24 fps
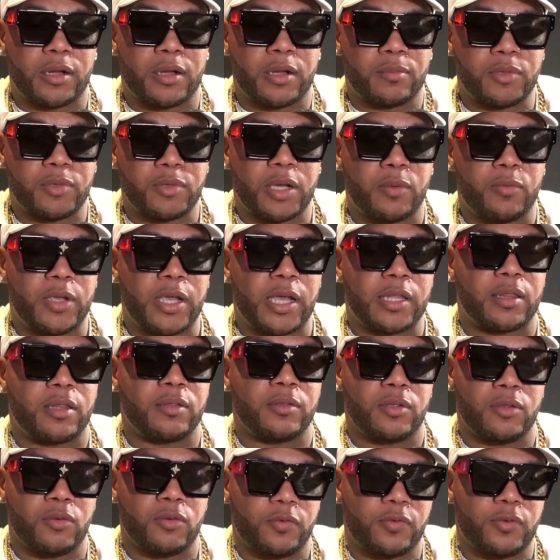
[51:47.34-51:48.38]
yeah, we got the
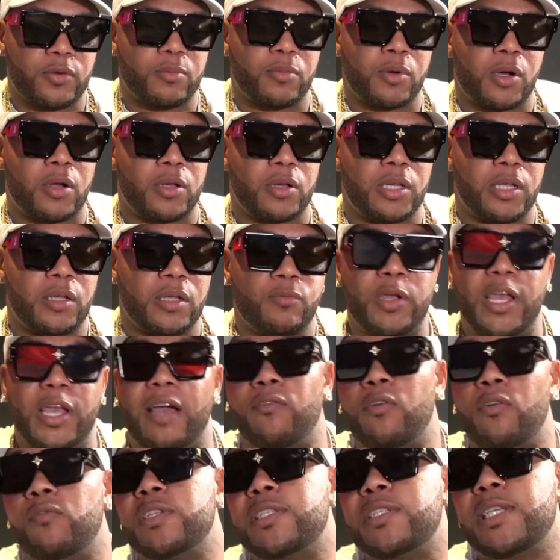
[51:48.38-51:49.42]
youth football league. We have
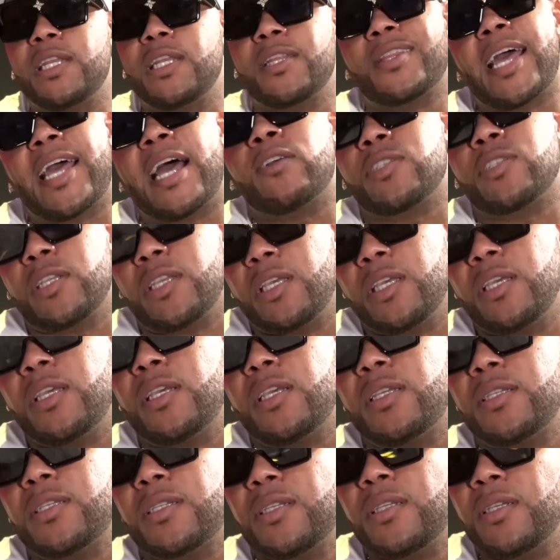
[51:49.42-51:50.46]
over 10,000
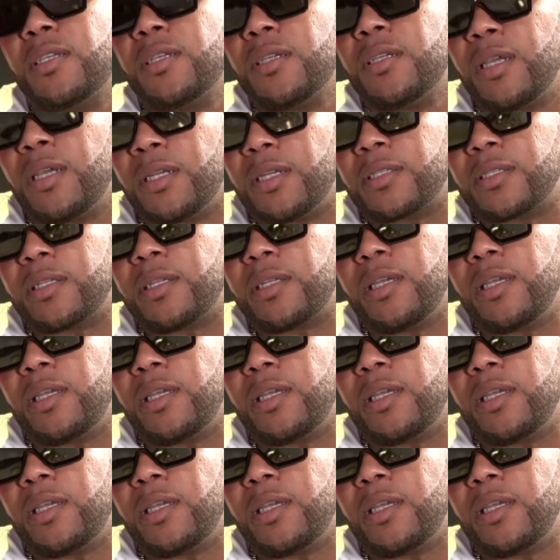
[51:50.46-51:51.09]
kids in this league.